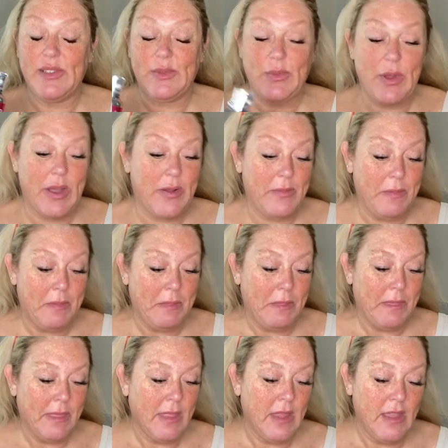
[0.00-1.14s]
as well.
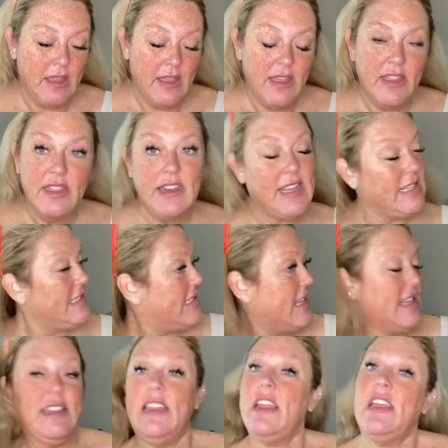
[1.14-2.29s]
The next
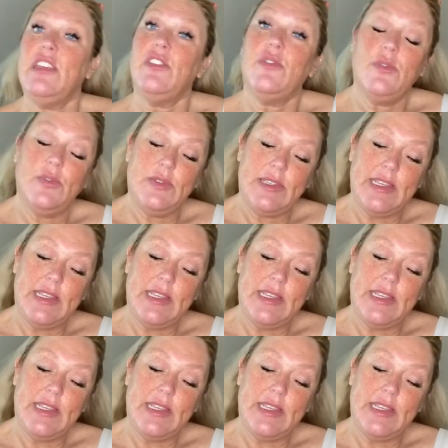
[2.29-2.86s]
thing that I use